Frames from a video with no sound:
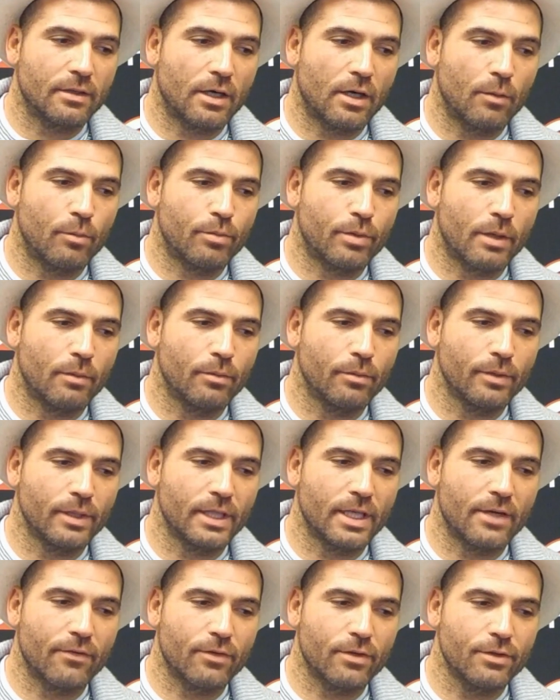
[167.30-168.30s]
probably
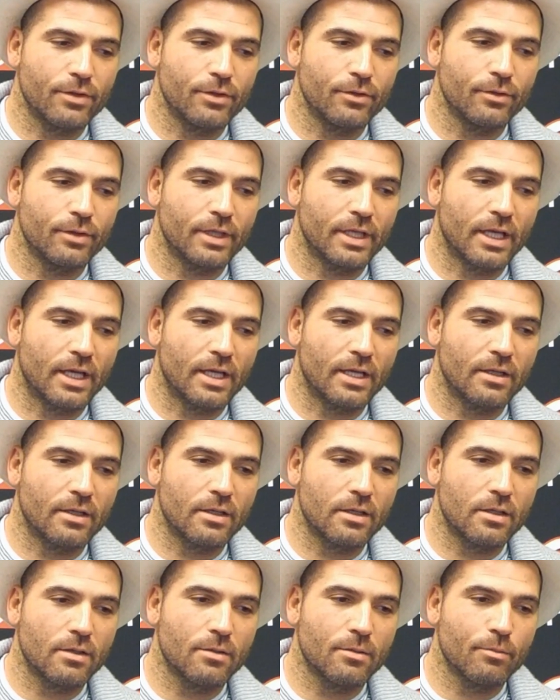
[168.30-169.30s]
never do it again,
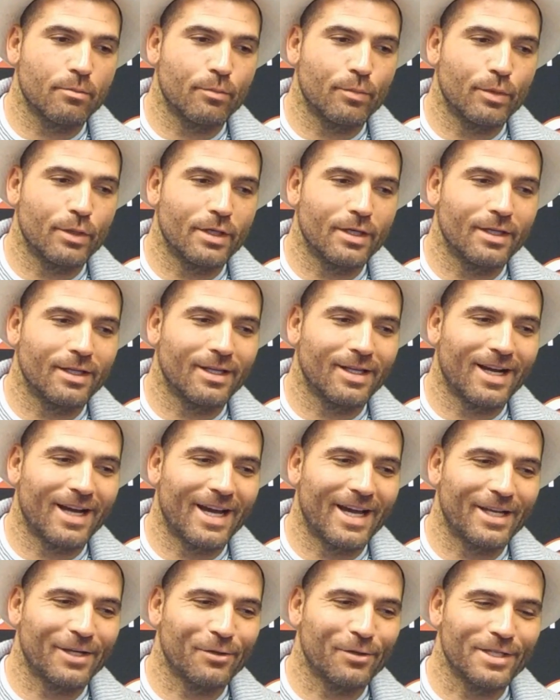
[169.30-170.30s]
but I
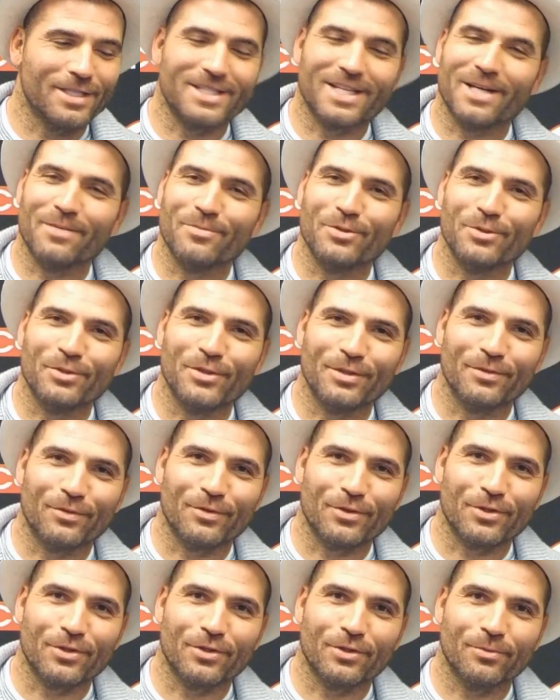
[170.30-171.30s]
had a great time doing it for
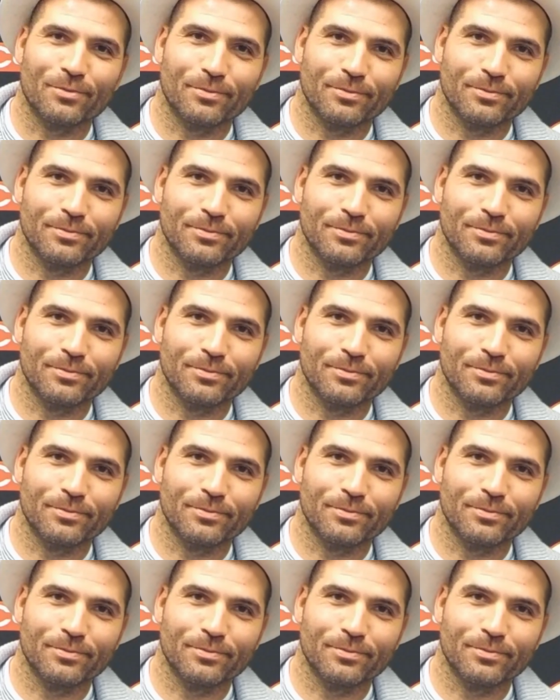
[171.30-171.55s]
sure.